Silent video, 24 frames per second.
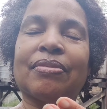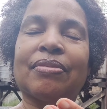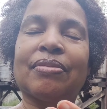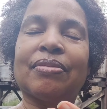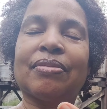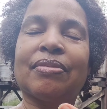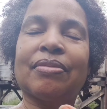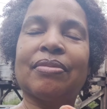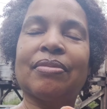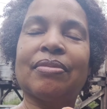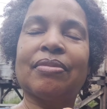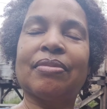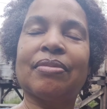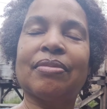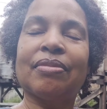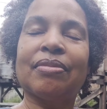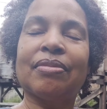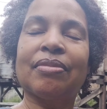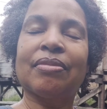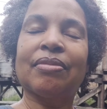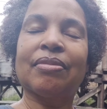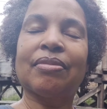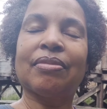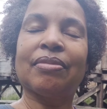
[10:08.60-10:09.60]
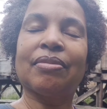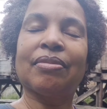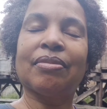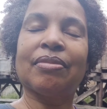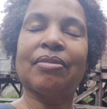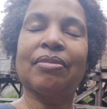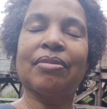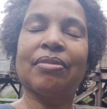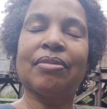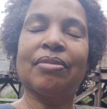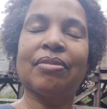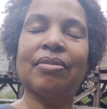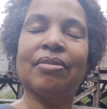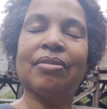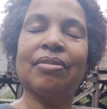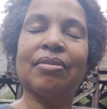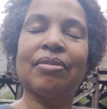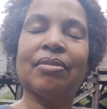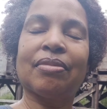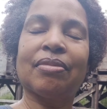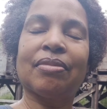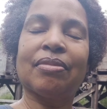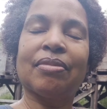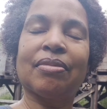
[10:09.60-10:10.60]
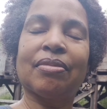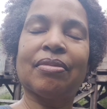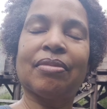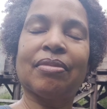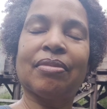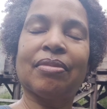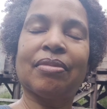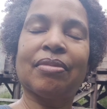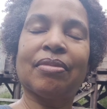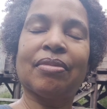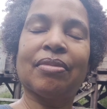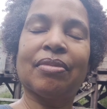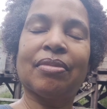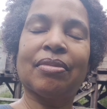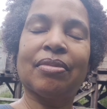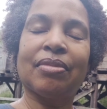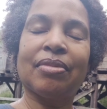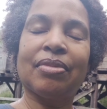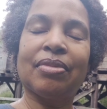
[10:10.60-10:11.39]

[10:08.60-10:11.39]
No one is speaking in this clip.